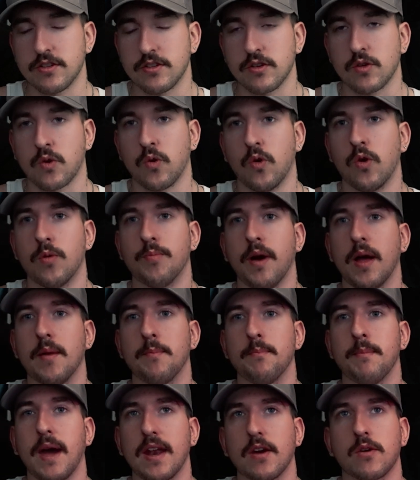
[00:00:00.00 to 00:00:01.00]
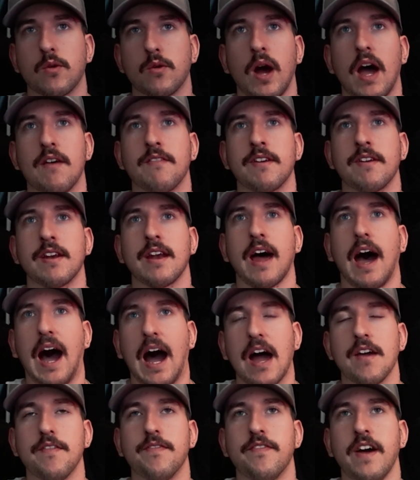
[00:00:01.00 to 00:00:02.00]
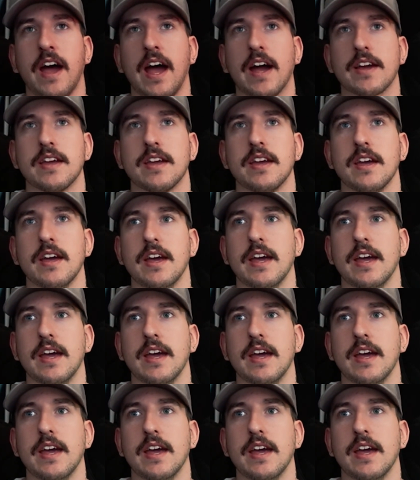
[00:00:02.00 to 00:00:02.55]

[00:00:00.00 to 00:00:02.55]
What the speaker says: are cool, but medical, having an IFAK